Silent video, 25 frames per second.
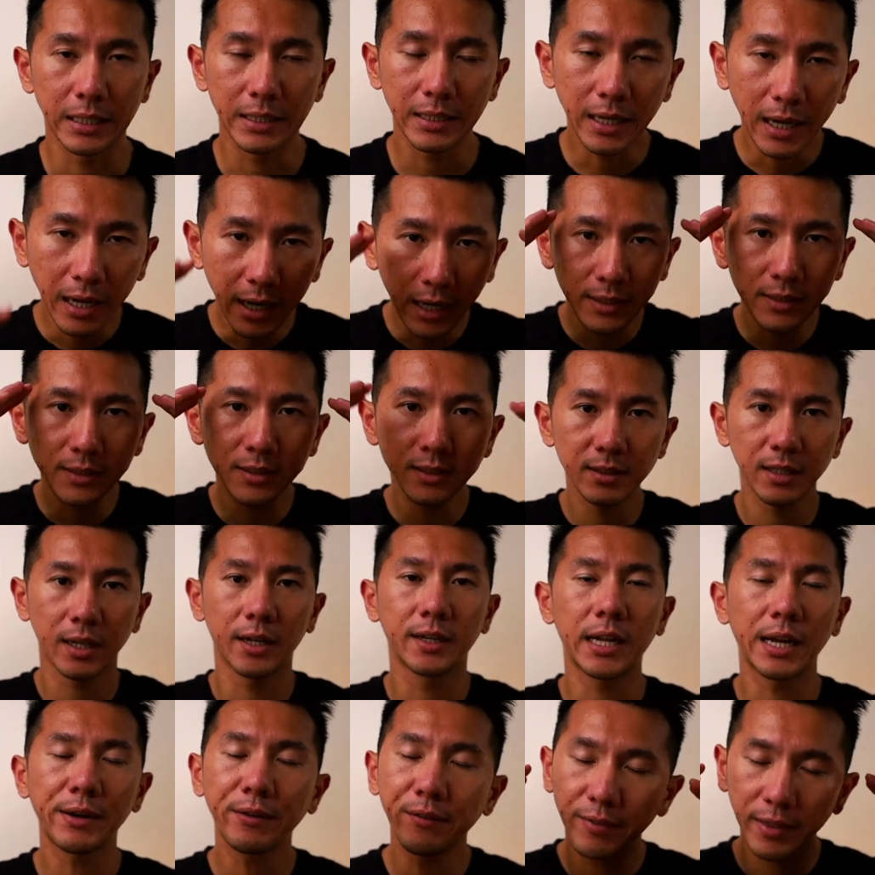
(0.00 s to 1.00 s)
In
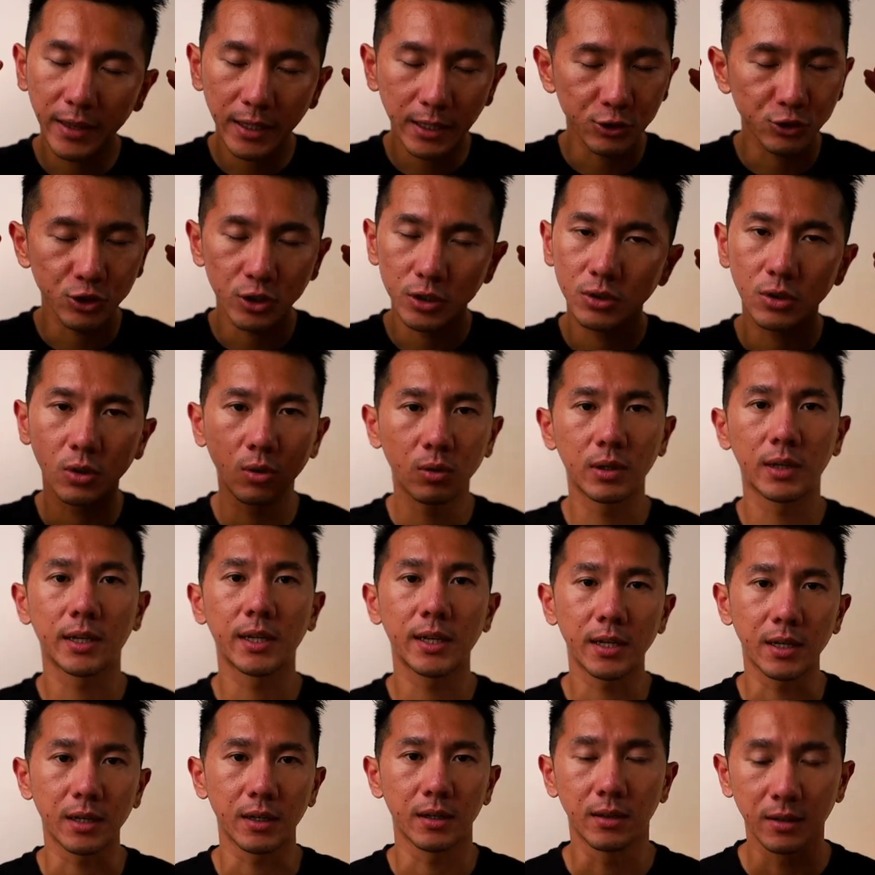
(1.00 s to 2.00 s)
hindsight, everything is just so
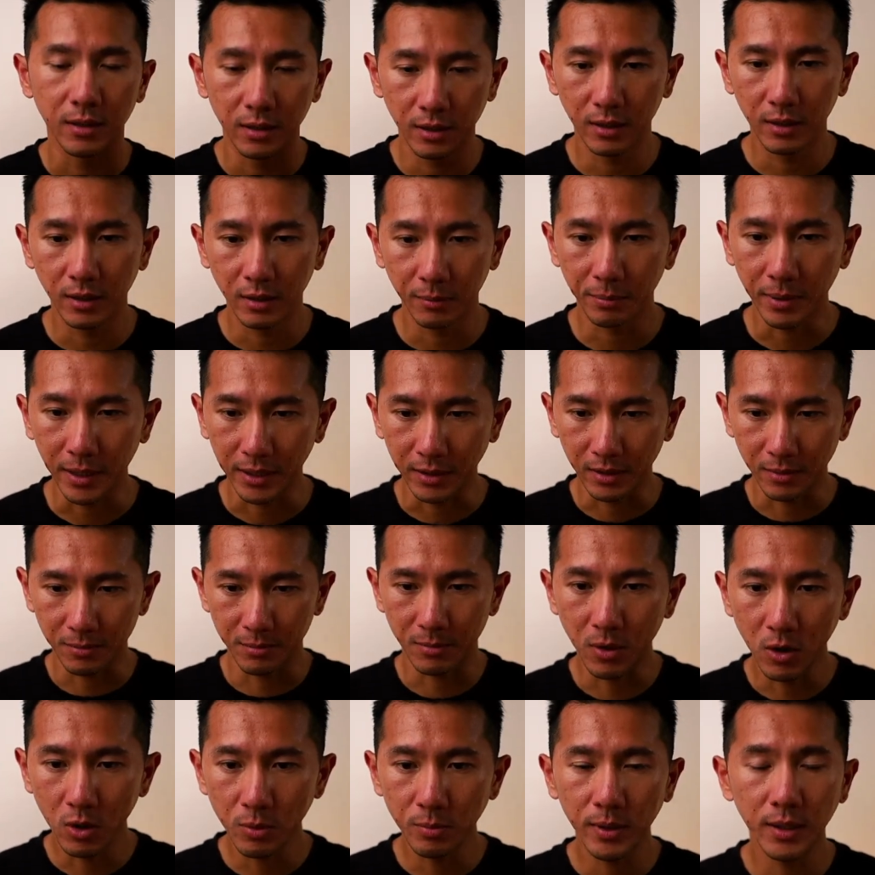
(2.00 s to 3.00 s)
clear, but at the
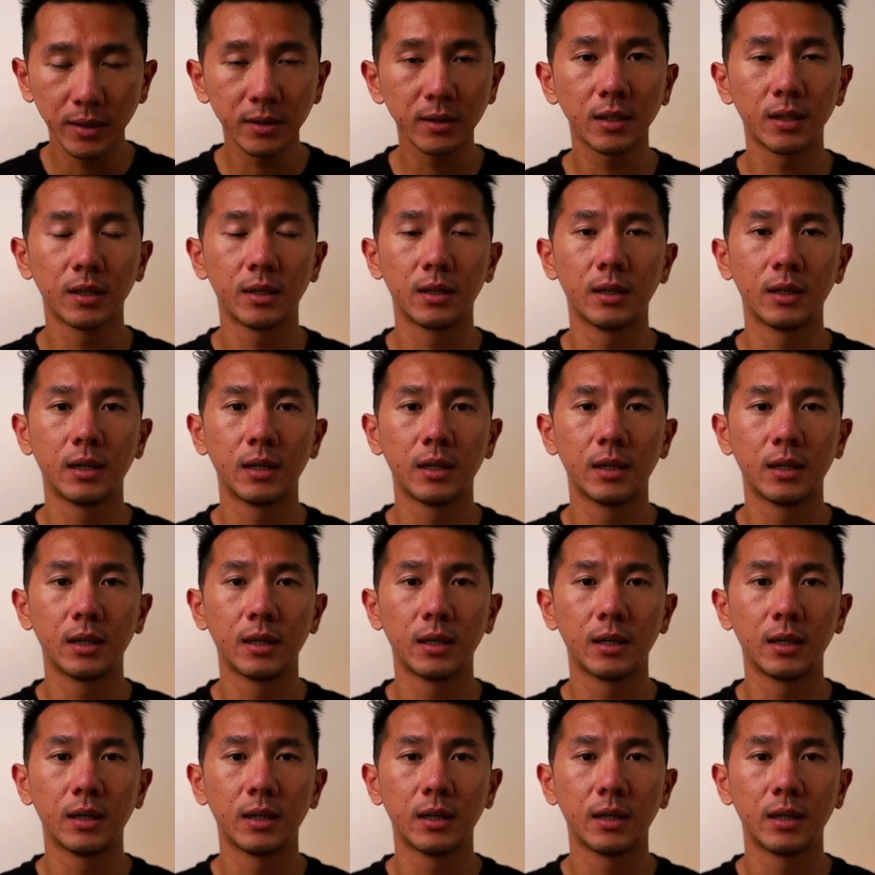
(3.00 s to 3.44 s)
moment